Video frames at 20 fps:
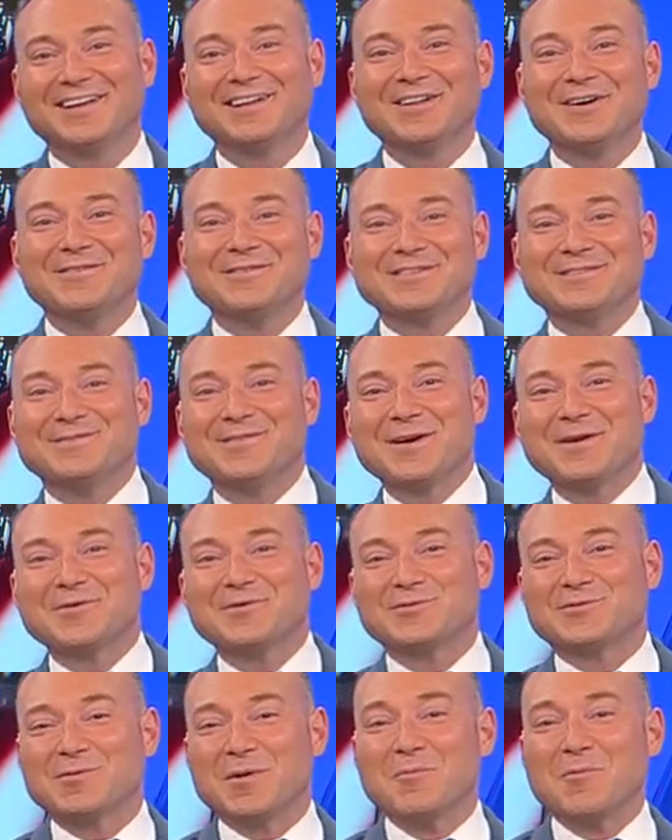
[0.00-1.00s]
Clovis
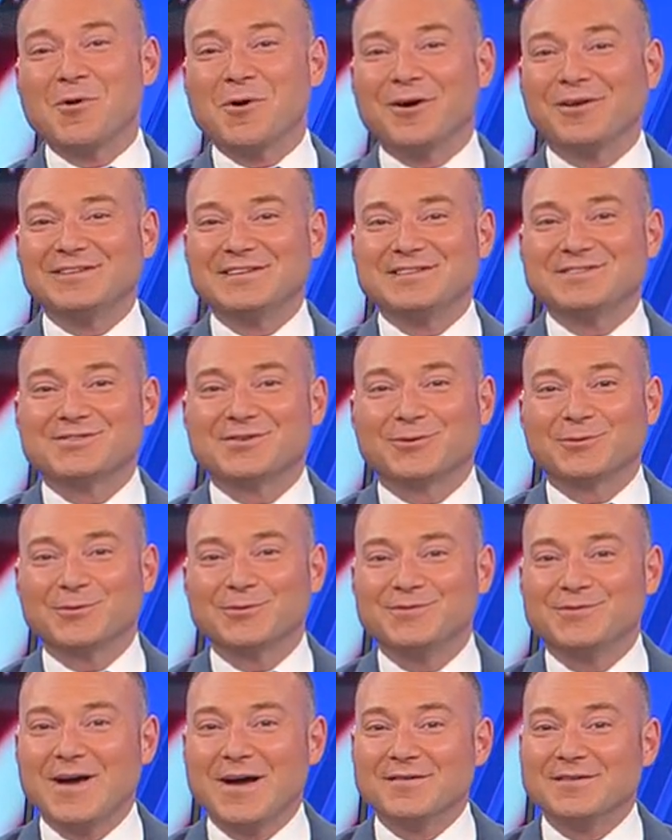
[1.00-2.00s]
Veterans Memorial District
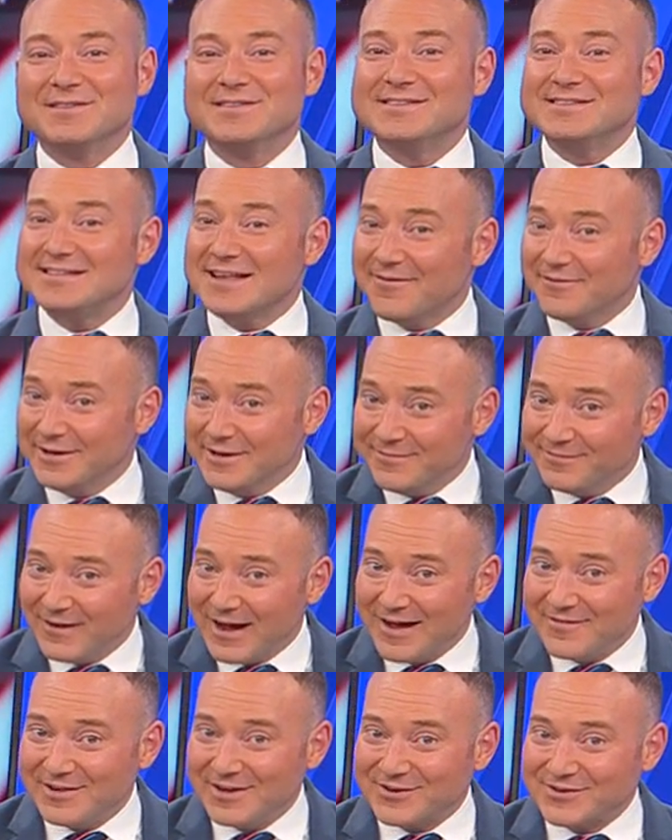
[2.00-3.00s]
was founded
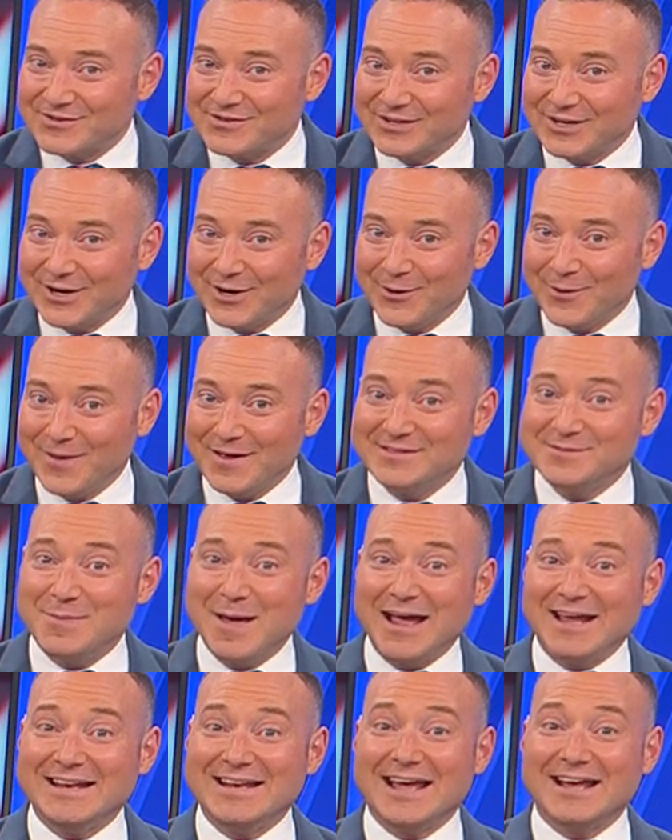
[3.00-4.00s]
75 years ago. That's
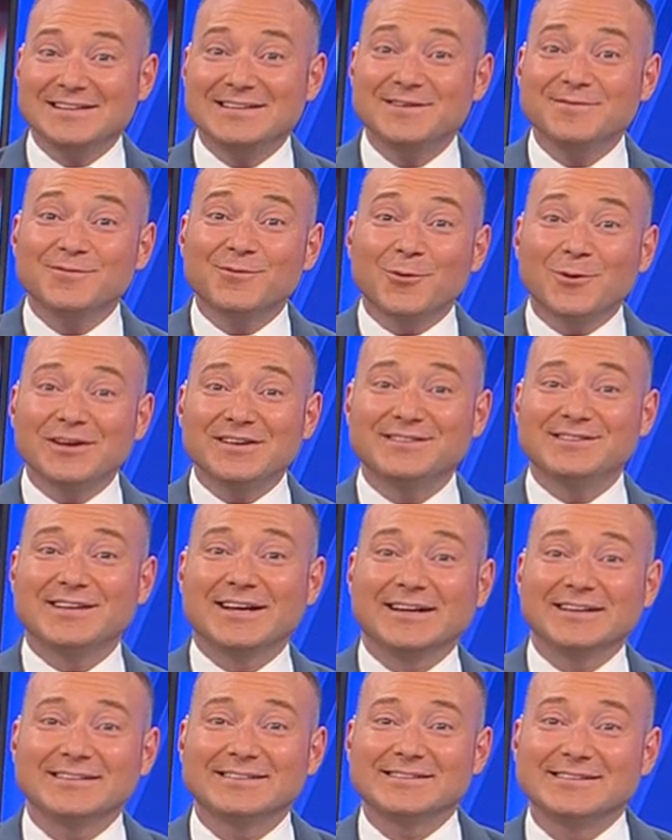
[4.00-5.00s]
back in
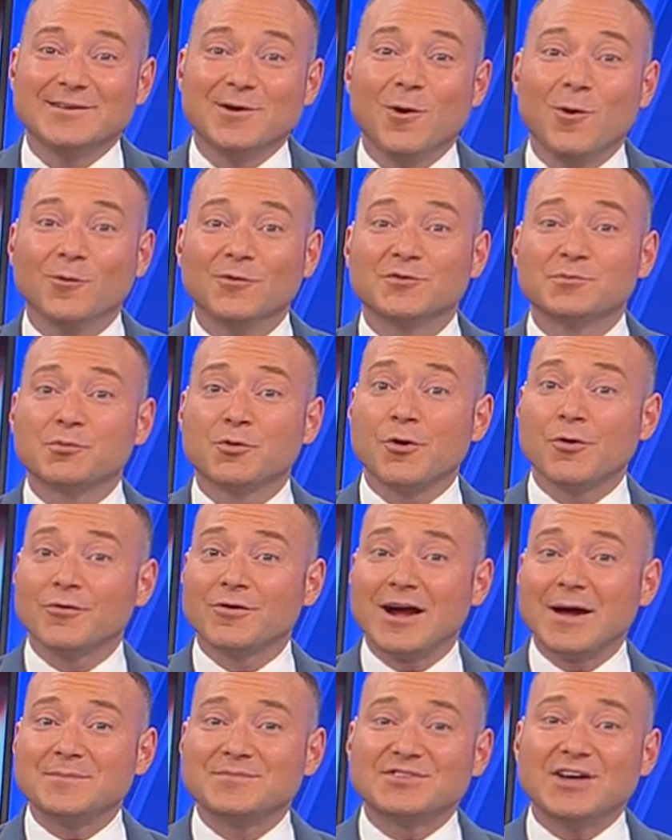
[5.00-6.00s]
1946 and holds
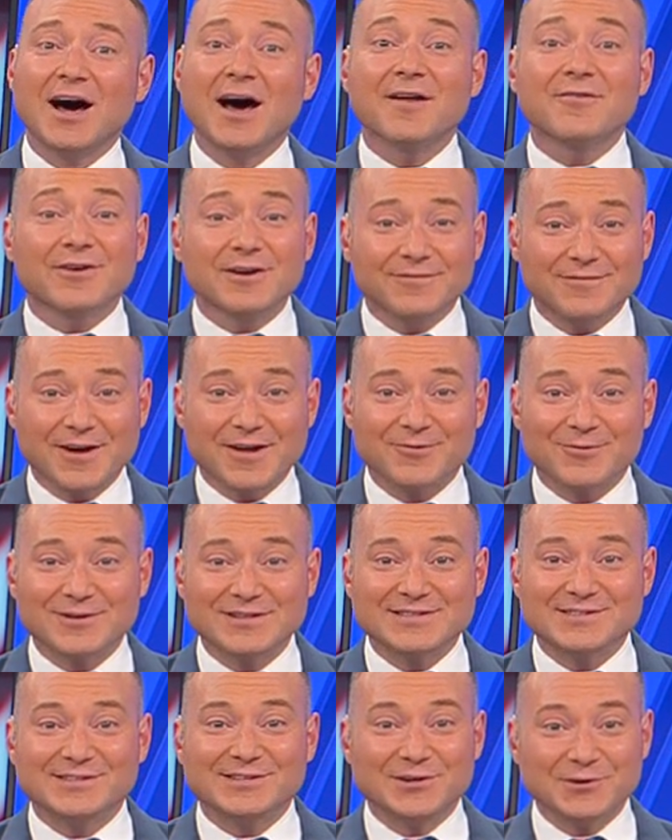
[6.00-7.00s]
programs honoring
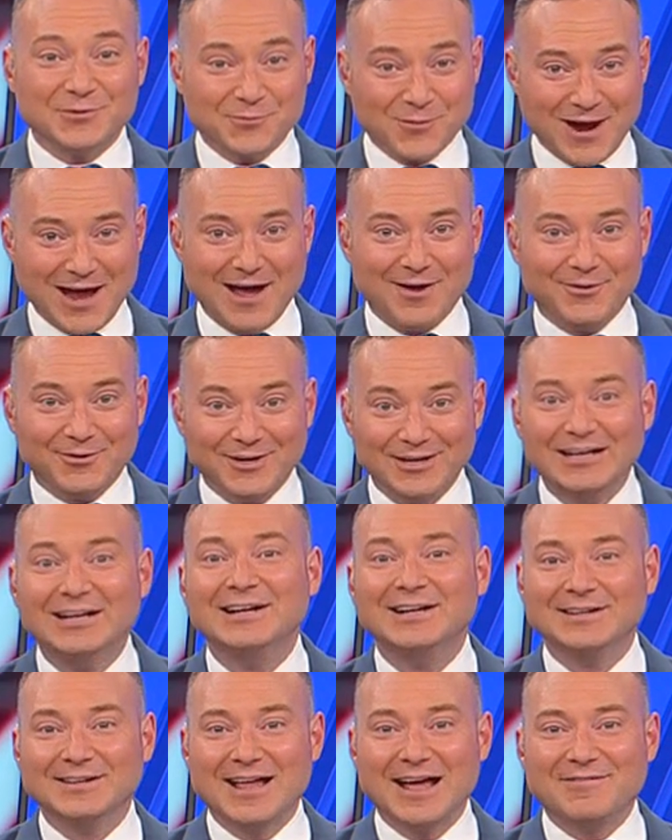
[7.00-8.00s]
veterans year round.
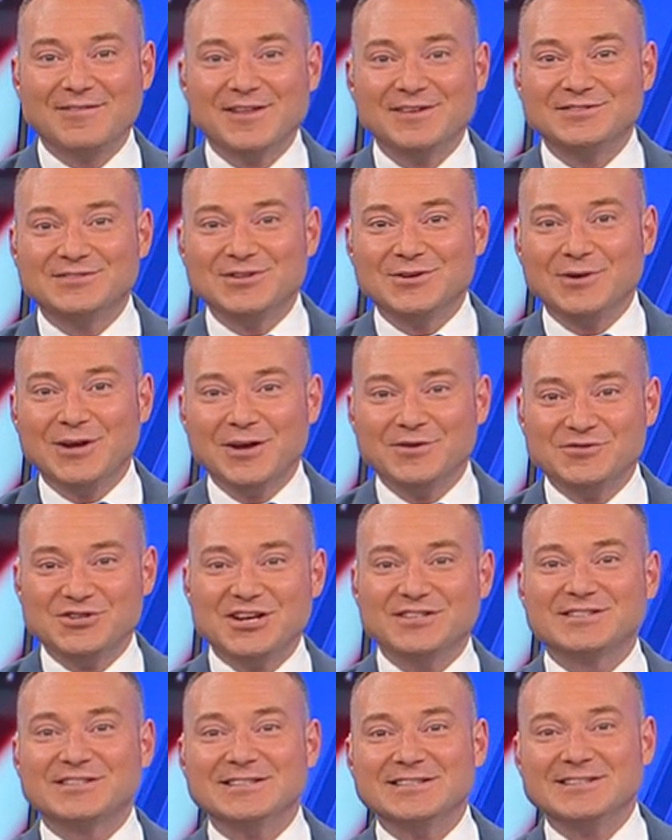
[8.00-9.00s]
Live in the studio,
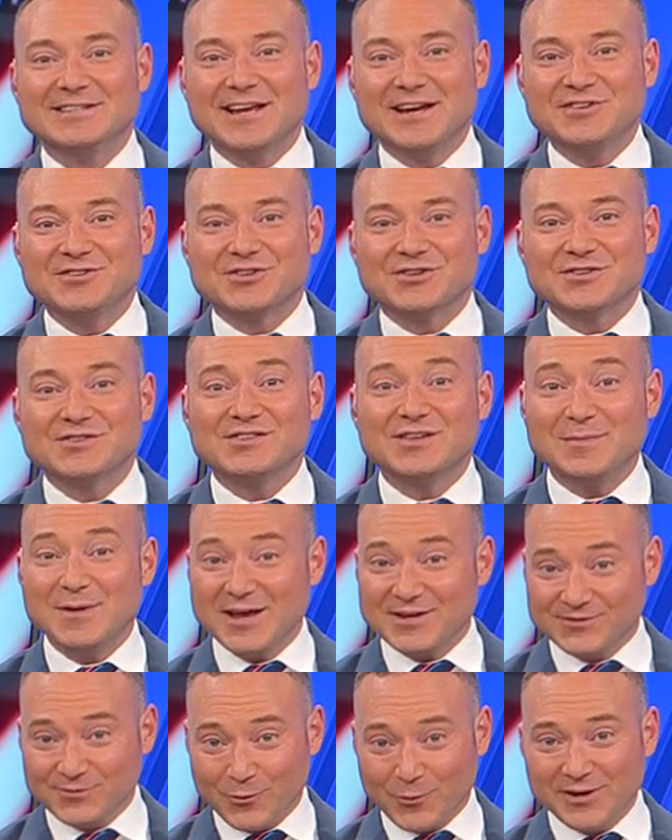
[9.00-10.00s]
Justin Sacher,
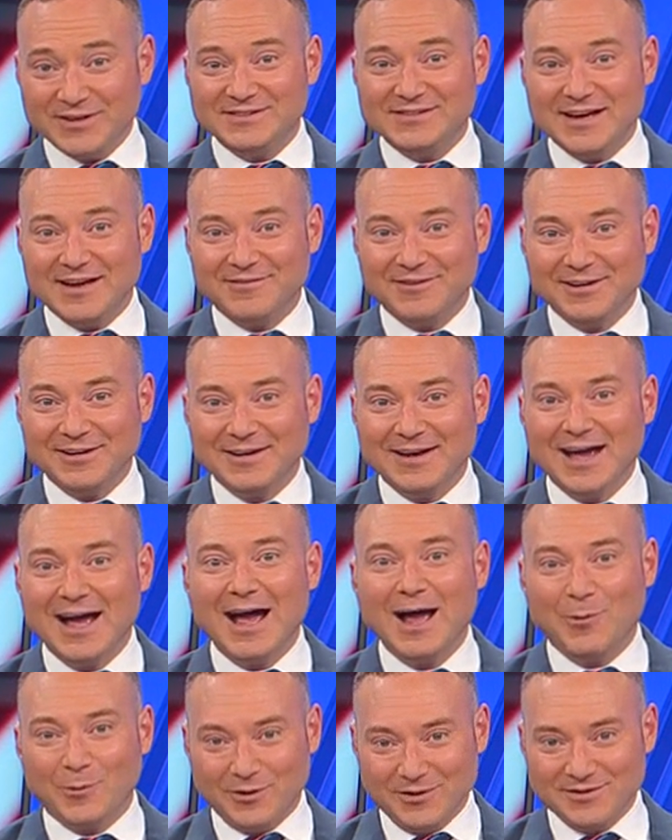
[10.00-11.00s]
CBS 47,
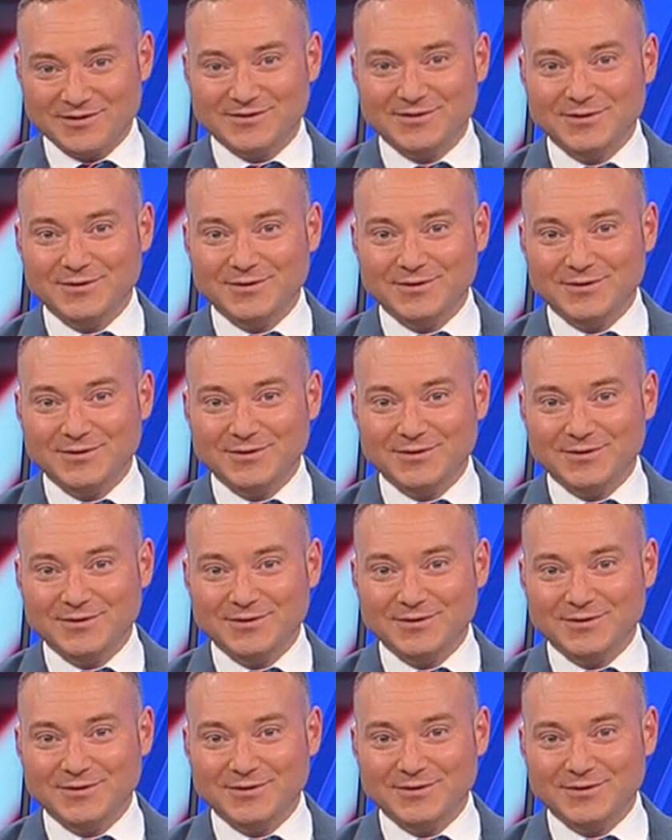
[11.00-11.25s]
Eyewitness